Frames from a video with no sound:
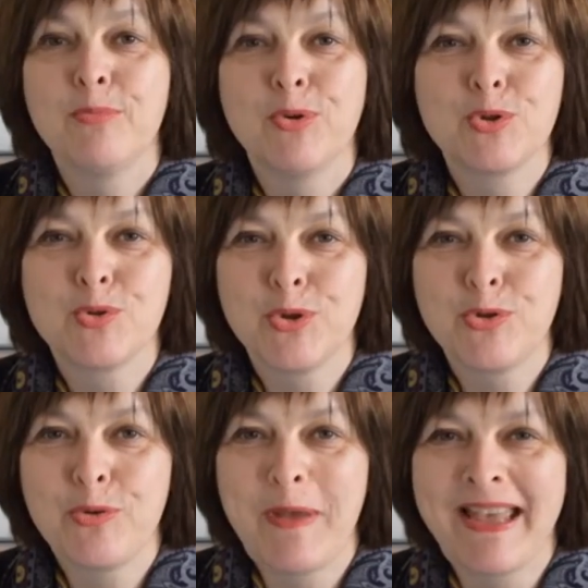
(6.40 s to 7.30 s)
Bonjour
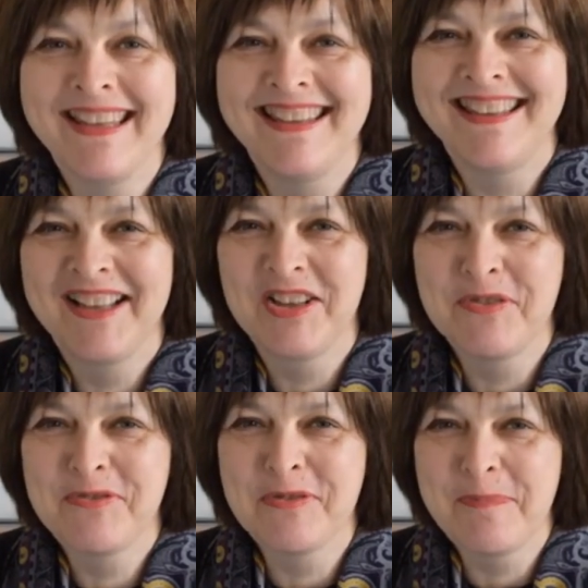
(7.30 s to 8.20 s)
de Paris.
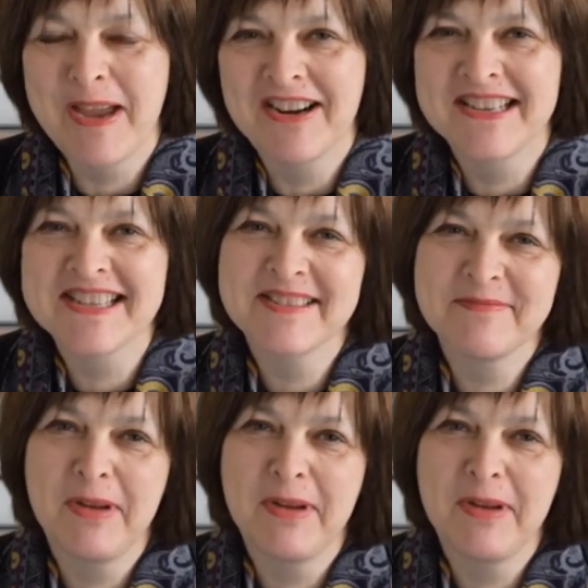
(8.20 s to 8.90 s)
Hello from Paris.